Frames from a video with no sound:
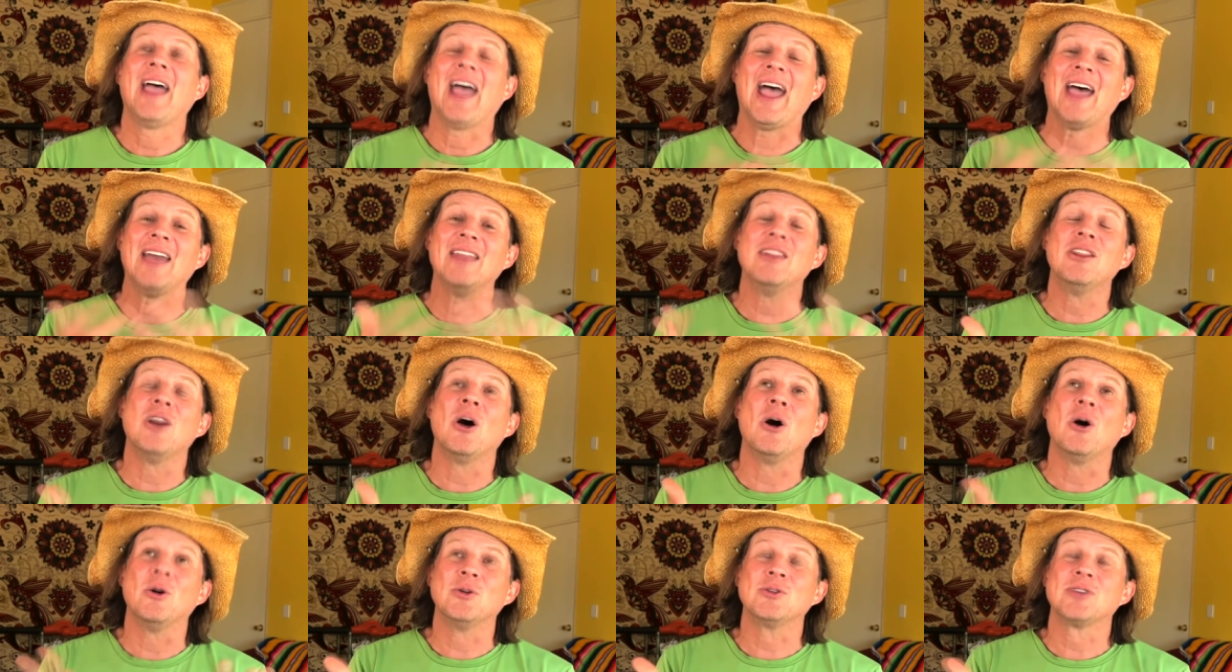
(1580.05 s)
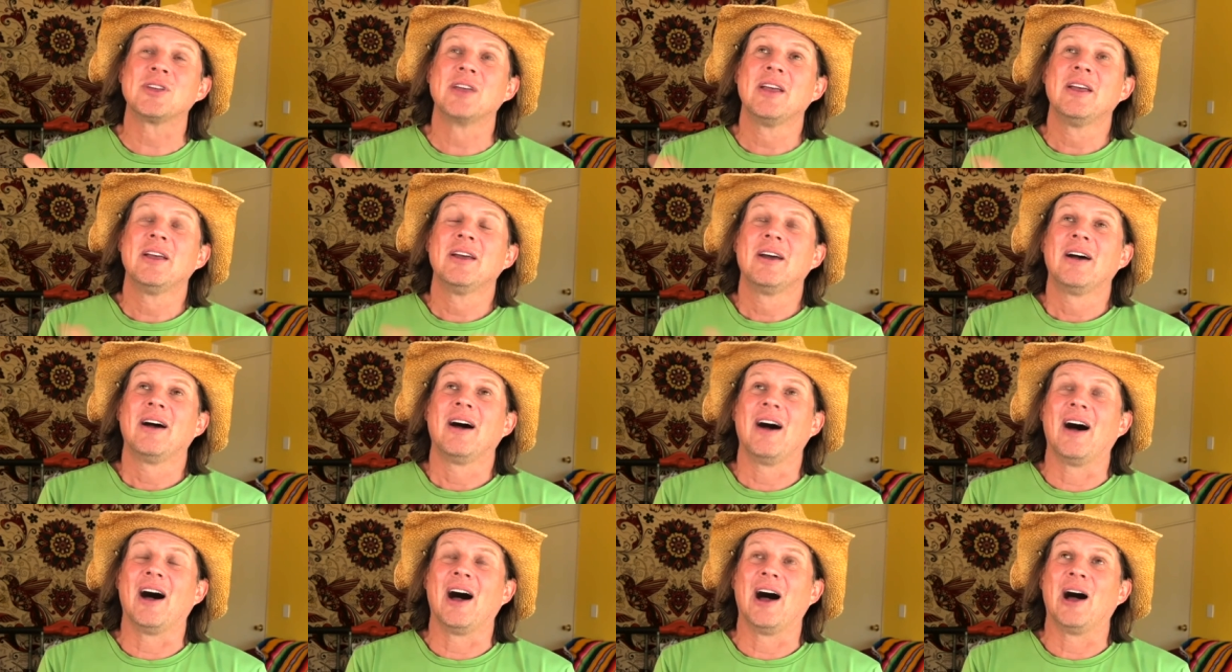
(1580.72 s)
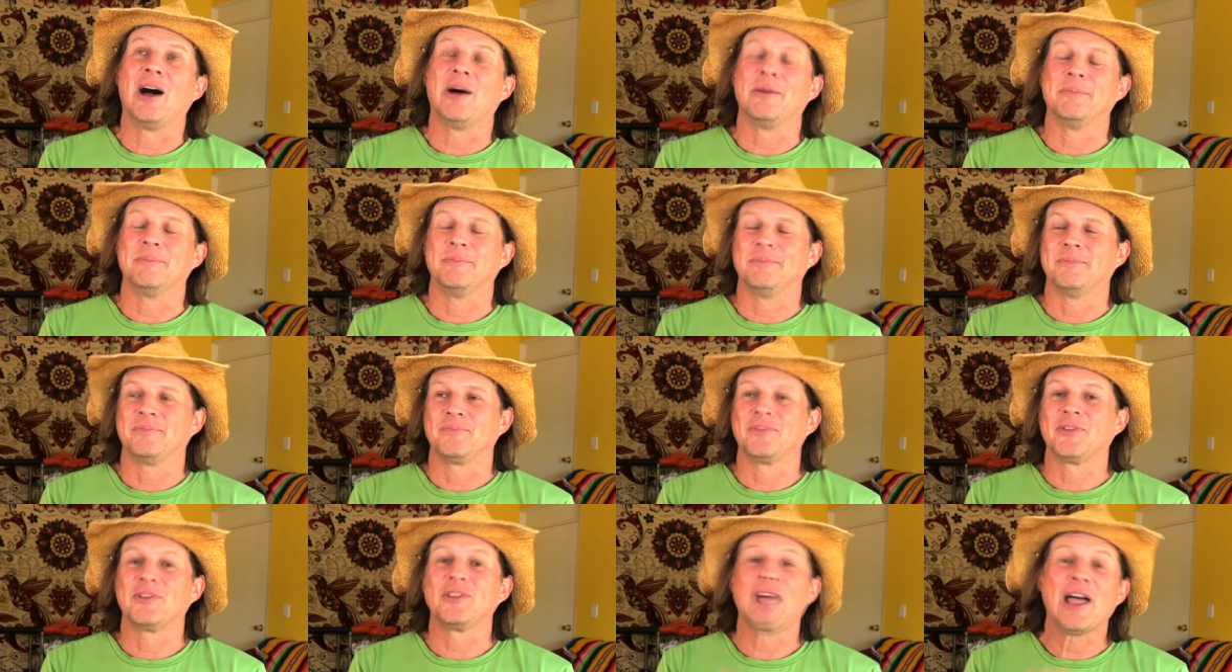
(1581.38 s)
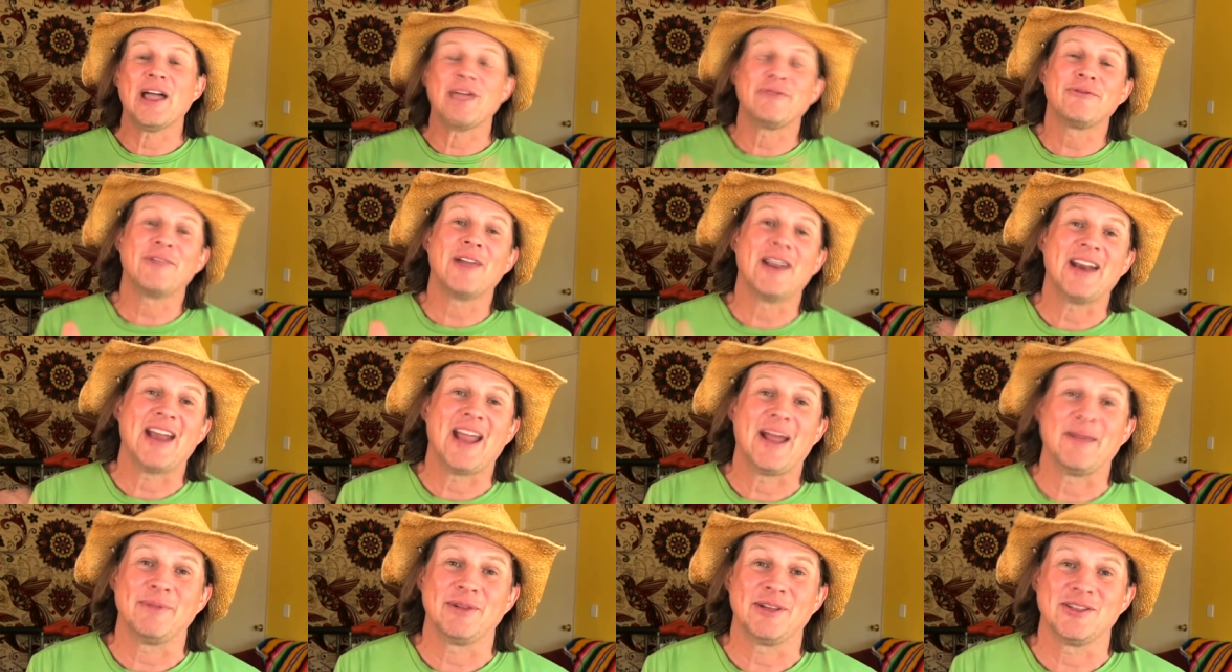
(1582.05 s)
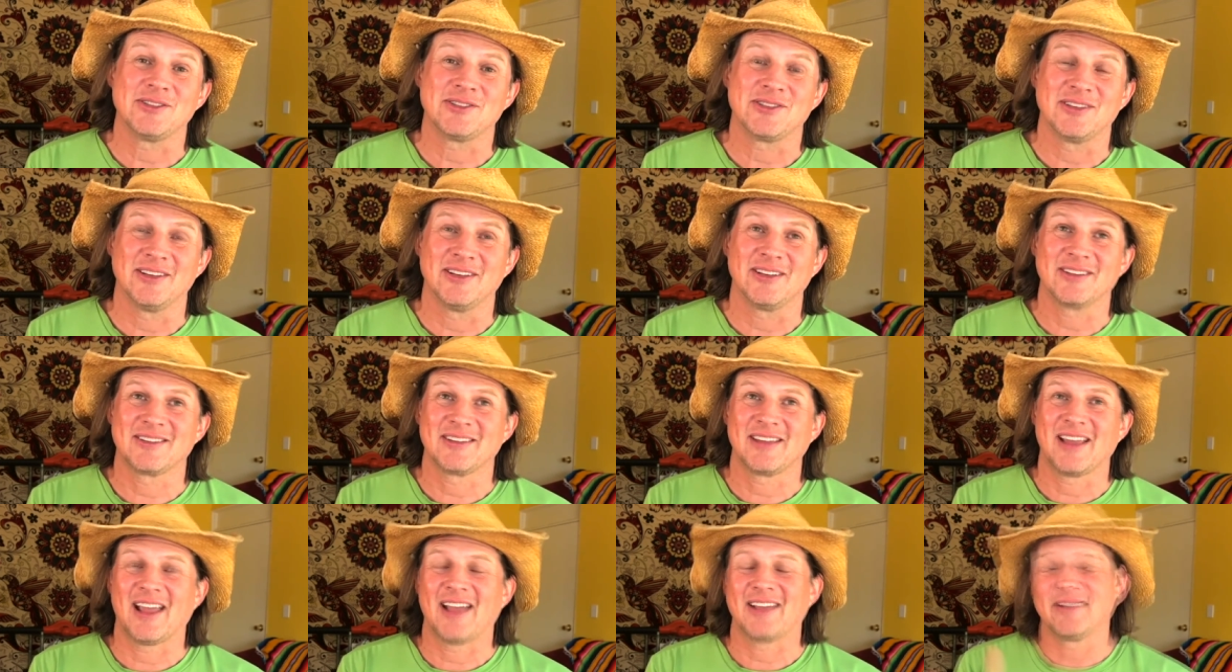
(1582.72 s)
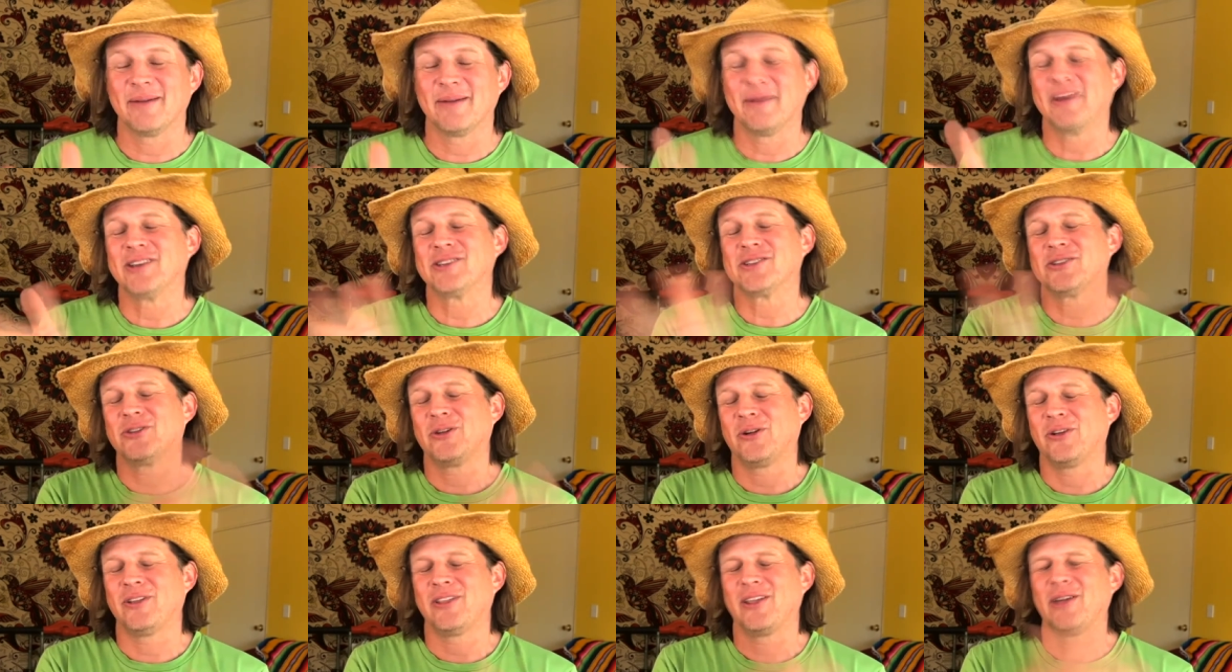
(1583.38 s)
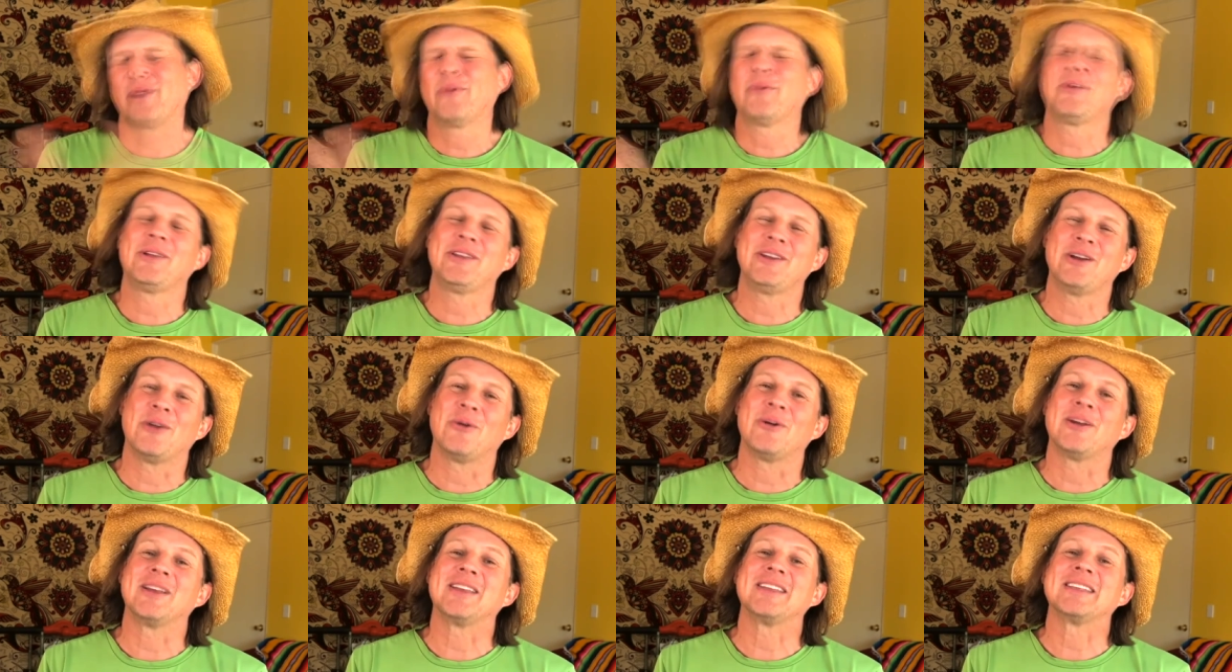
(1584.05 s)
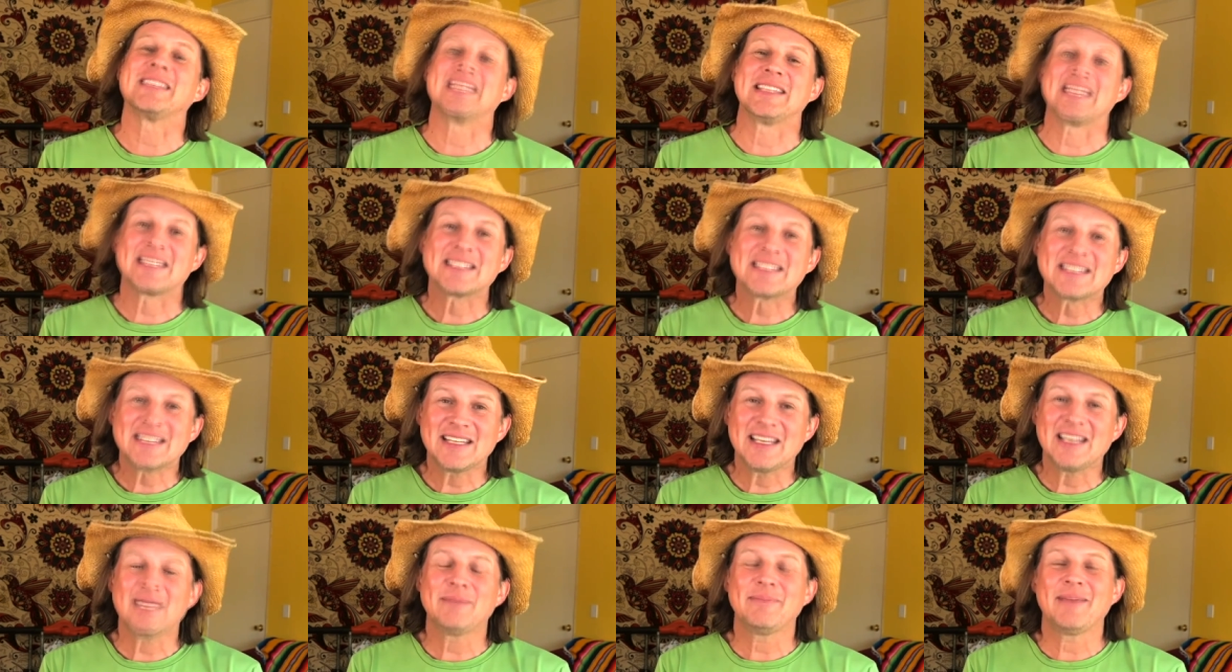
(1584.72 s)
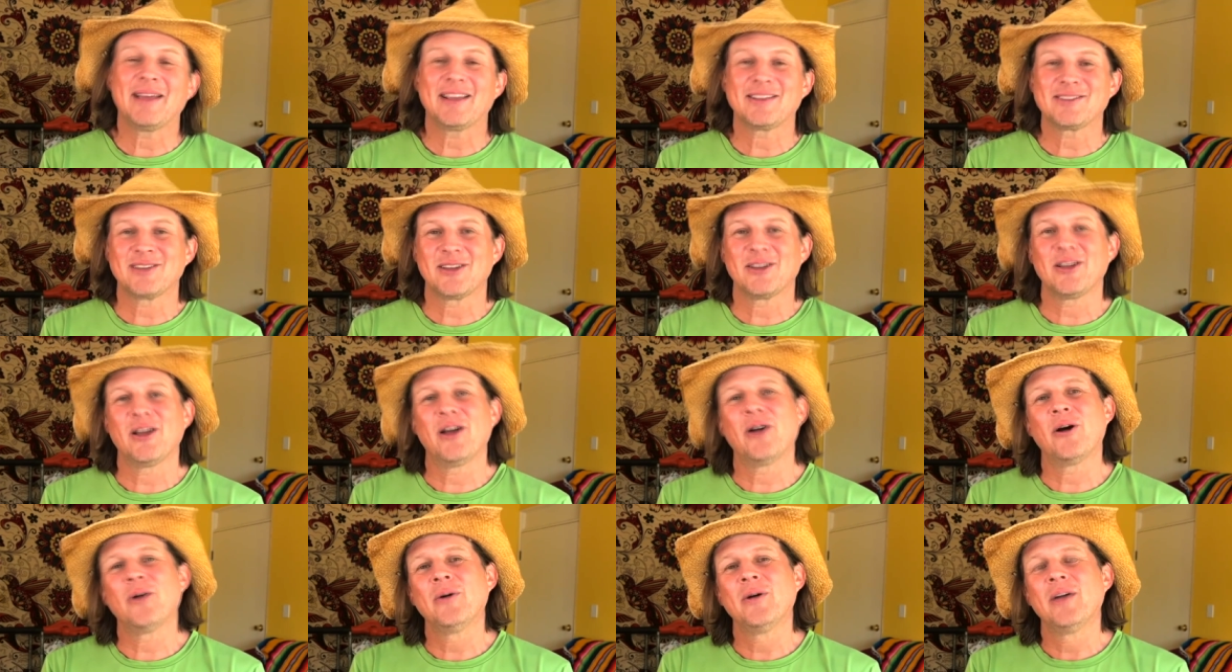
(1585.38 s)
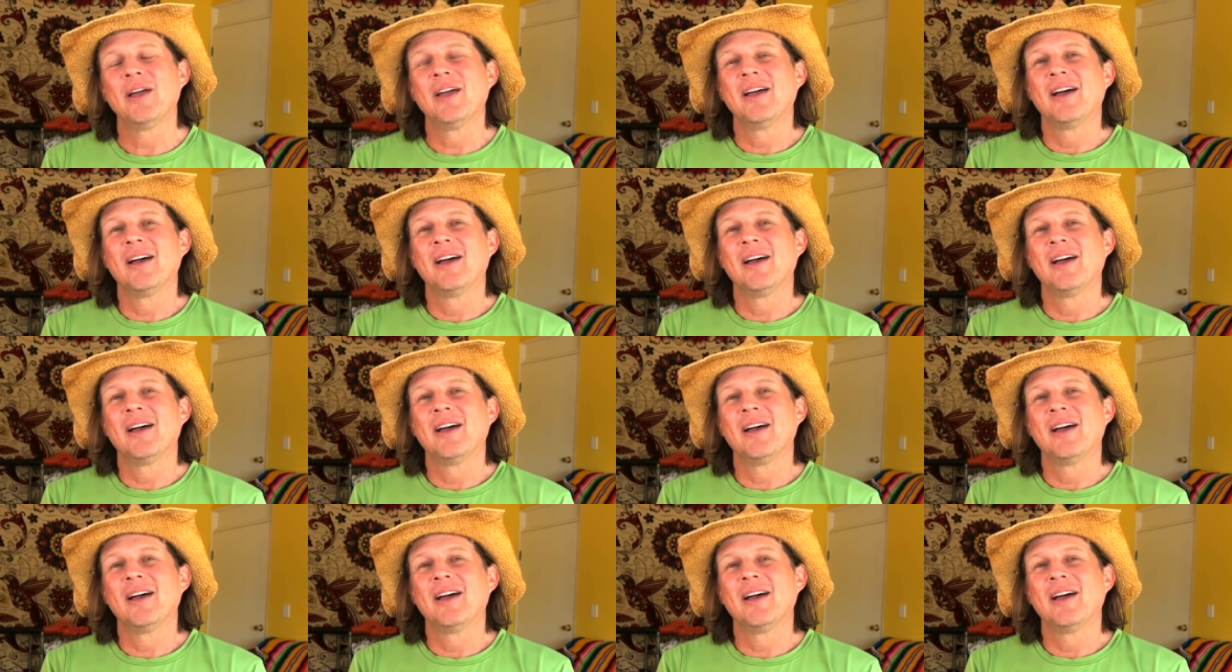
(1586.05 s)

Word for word: And those um, life flight ambulances, as I mentioned earlier, they really don't exist in Mexico.